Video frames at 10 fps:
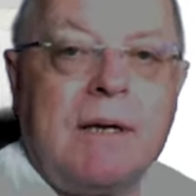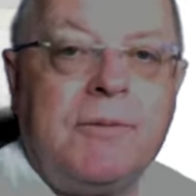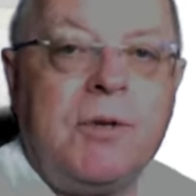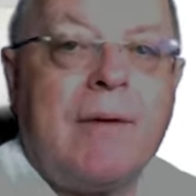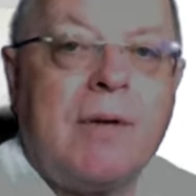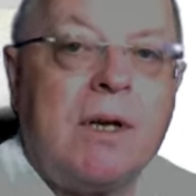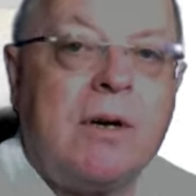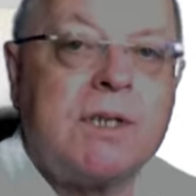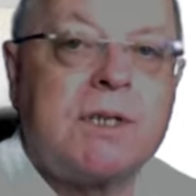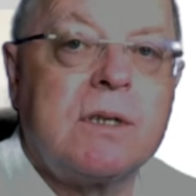if you have a
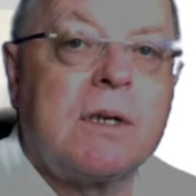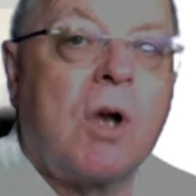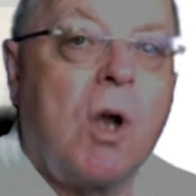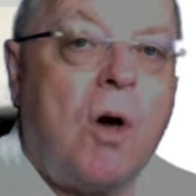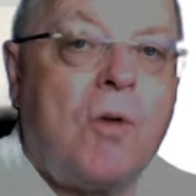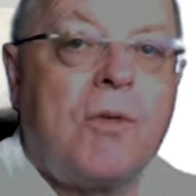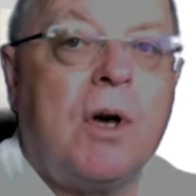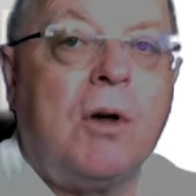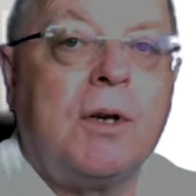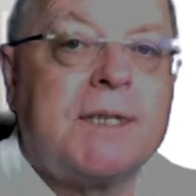nice cloth
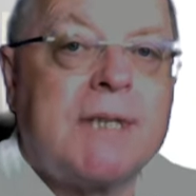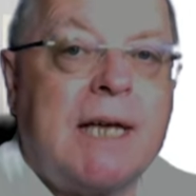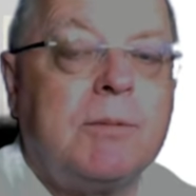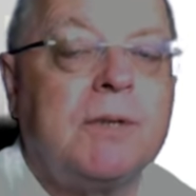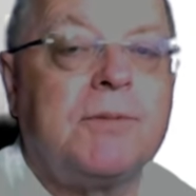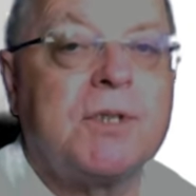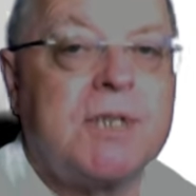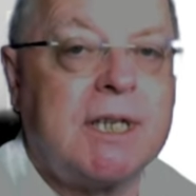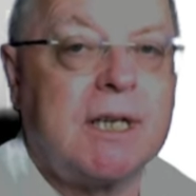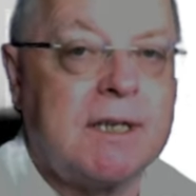on a table, if you're
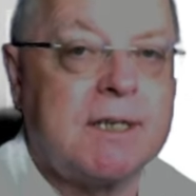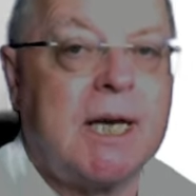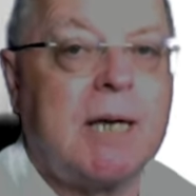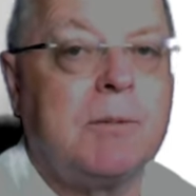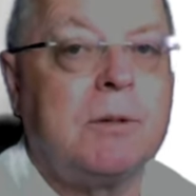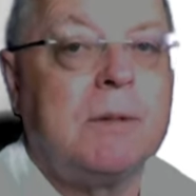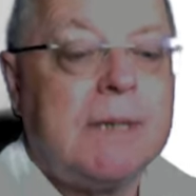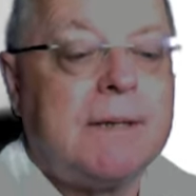sitting at a table,